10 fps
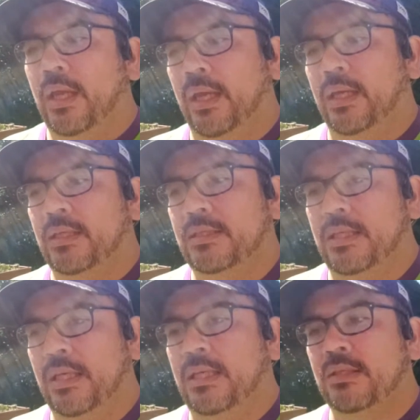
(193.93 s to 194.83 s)
And
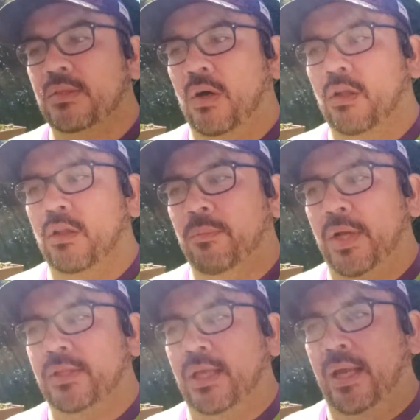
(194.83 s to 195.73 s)
it is all
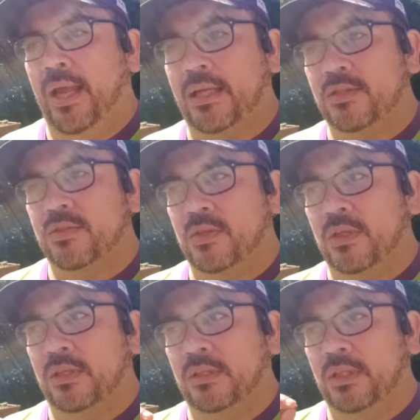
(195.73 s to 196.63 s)
about that
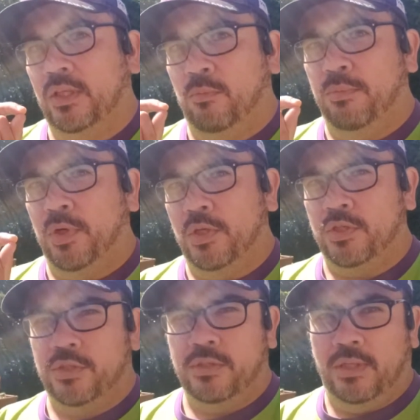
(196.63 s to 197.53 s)
extra little
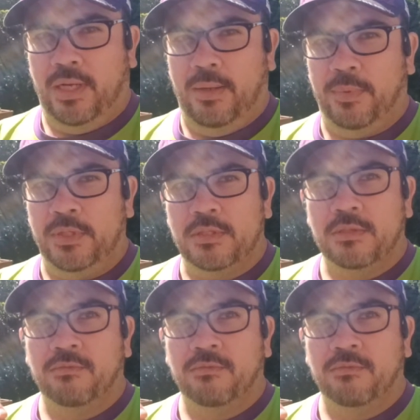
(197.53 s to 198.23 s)
push that happens.